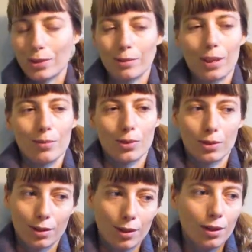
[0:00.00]
Sometimes you're
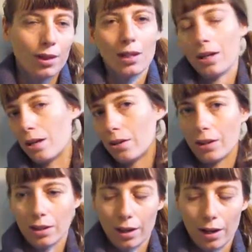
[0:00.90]
here
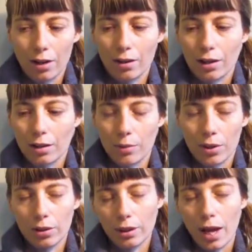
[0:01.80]
and there in
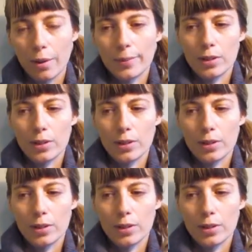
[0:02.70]
computer labs.